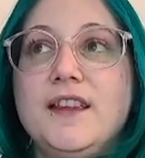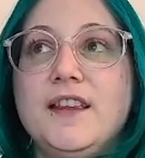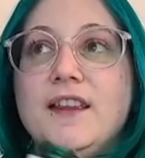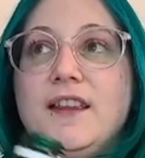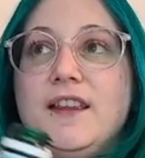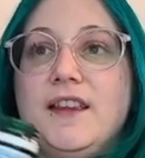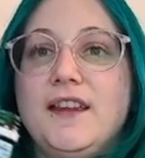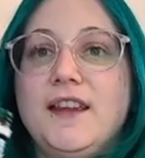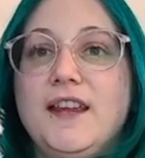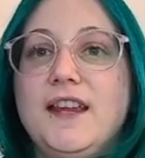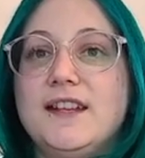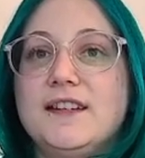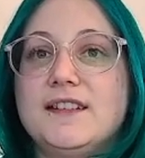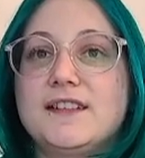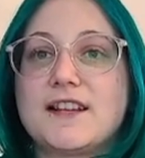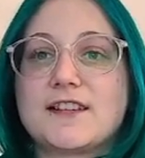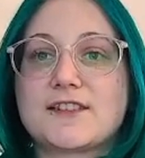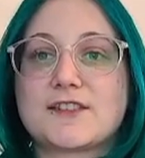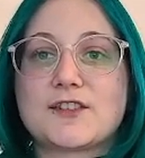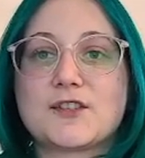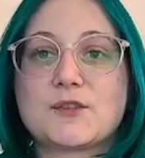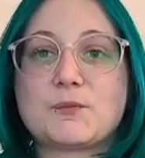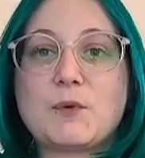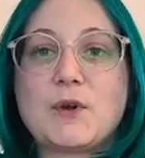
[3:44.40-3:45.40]
hidden as
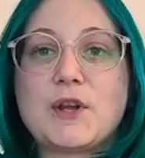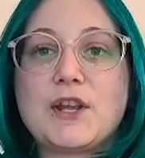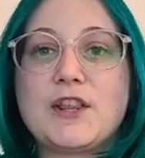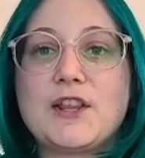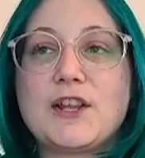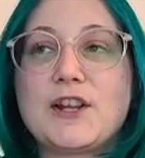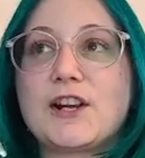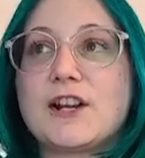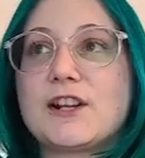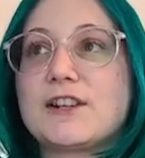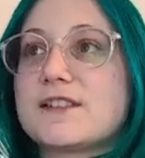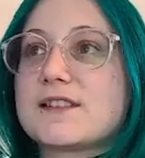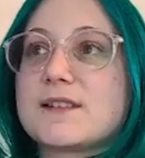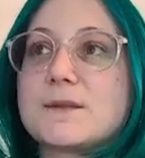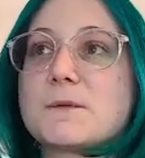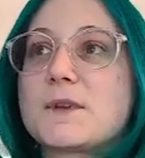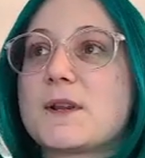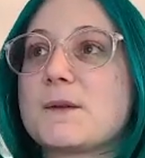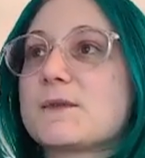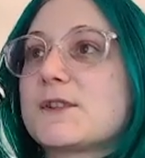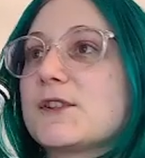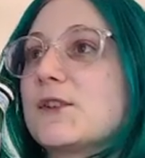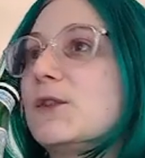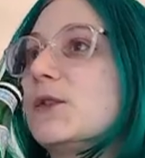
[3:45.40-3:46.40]
a spoiler, and
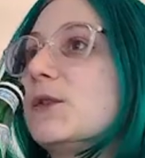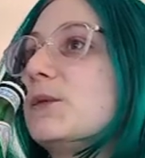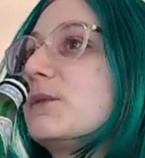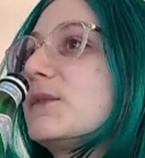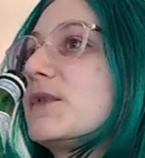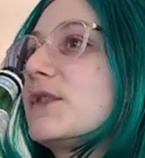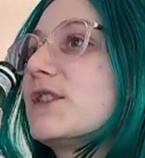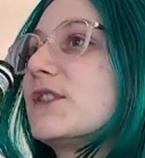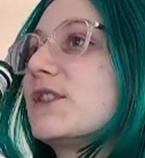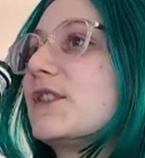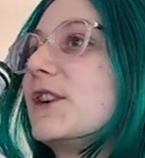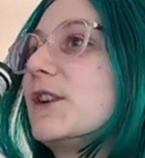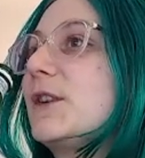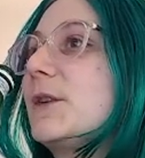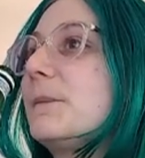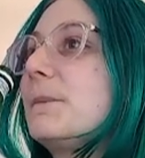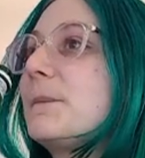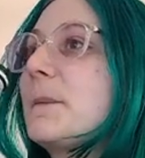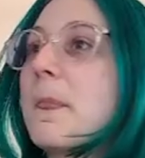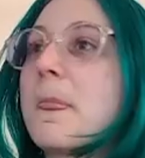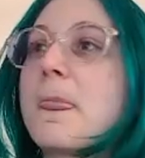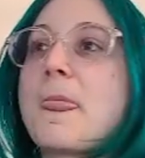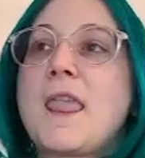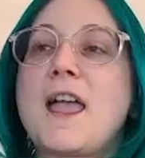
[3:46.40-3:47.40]
sometimes I don't. So
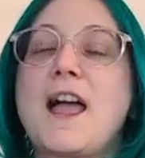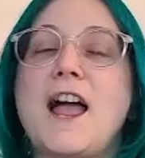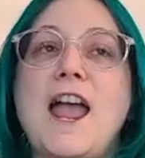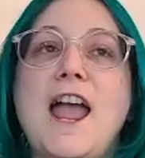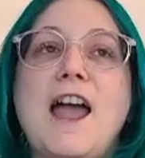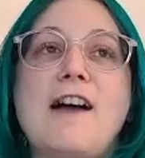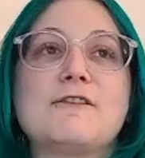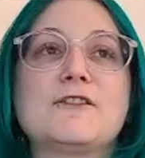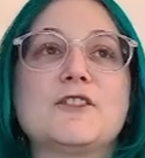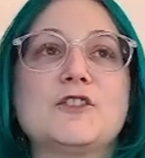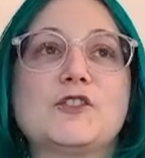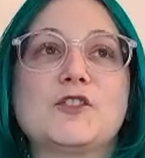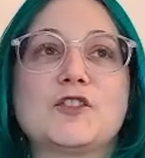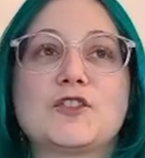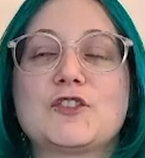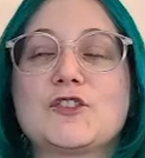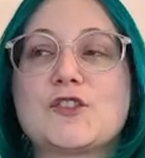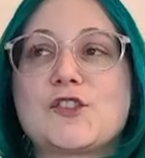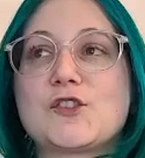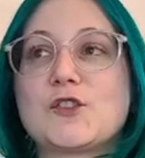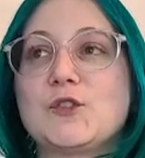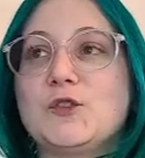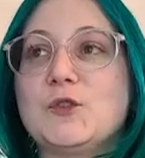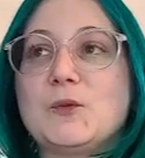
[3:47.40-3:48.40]
I have to
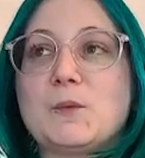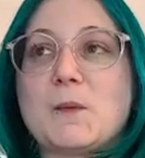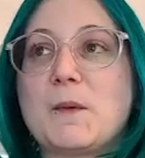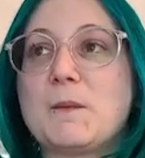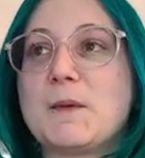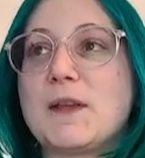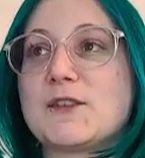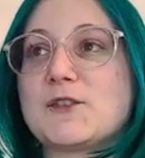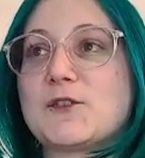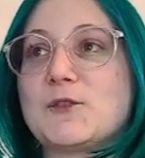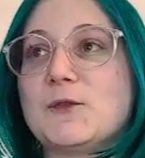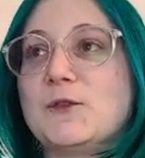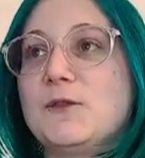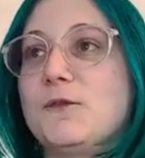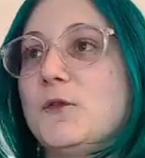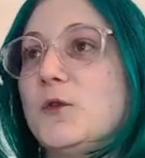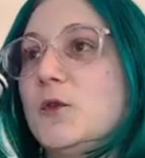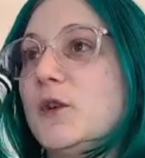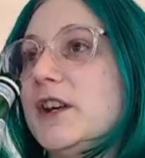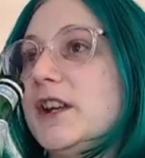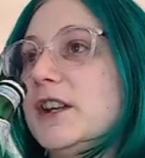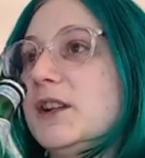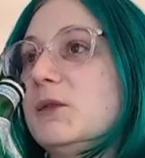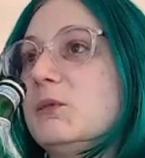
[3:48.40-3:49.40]
just do my best to
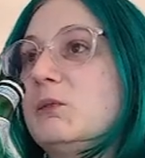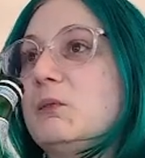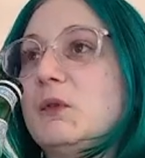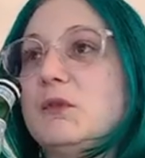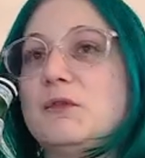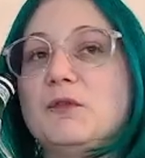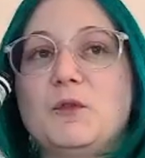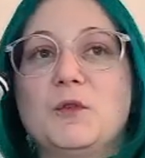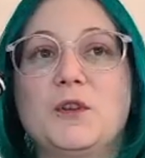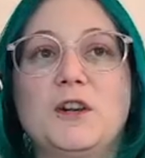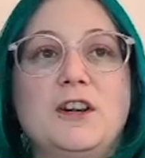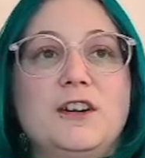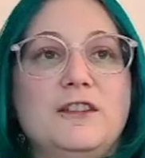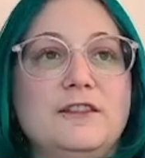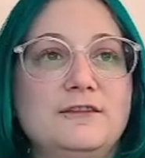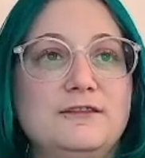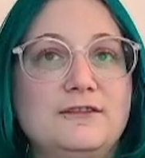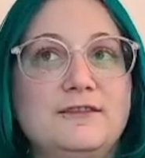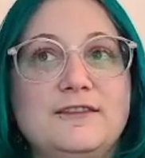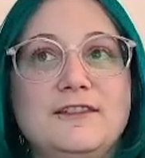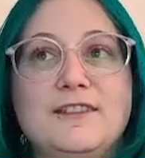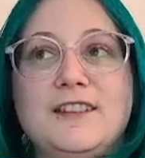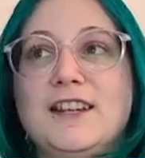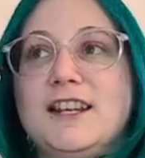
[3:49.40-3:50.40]
avoid before
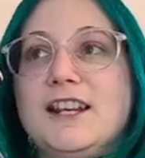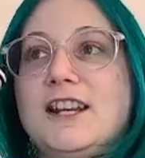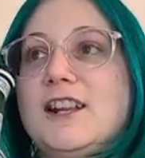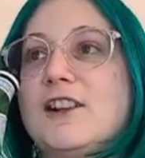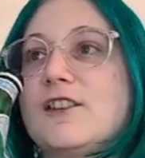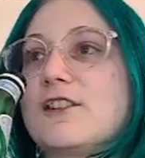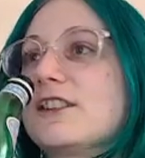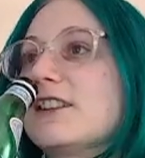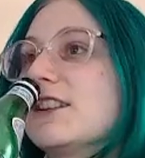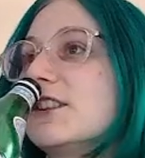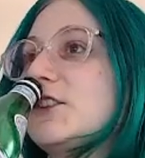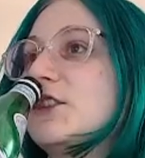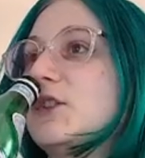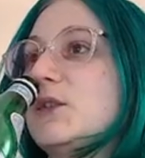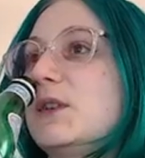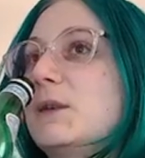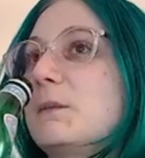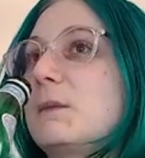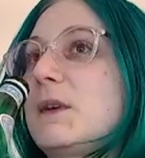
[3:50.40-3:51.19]
getting on here and doing my